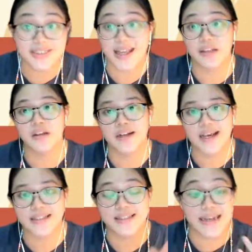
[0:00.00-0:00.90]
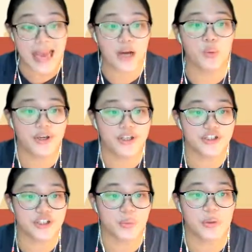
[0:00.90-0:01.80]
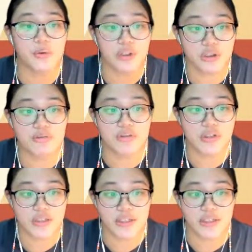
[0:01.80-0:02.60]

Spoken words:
standardize the language that you will use